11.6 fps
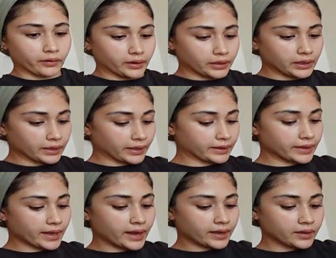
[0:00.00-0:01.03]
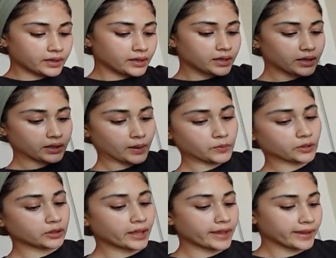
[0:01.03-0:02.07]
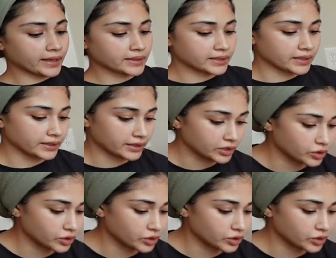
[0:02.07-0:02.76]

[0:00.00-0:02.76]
I really like that. It comes with leggings and like